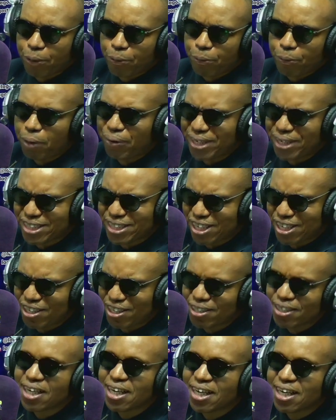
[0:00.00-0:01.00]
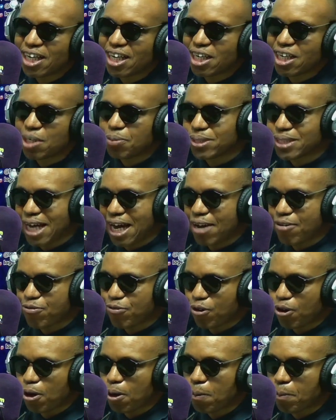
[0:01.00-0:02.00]
When we return, it'll be time
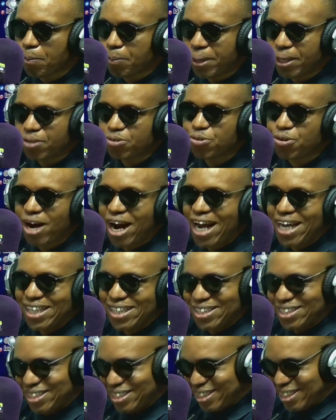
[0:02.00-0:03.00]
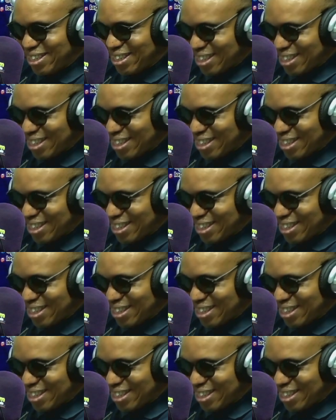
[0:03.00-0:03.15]
for Build Rights.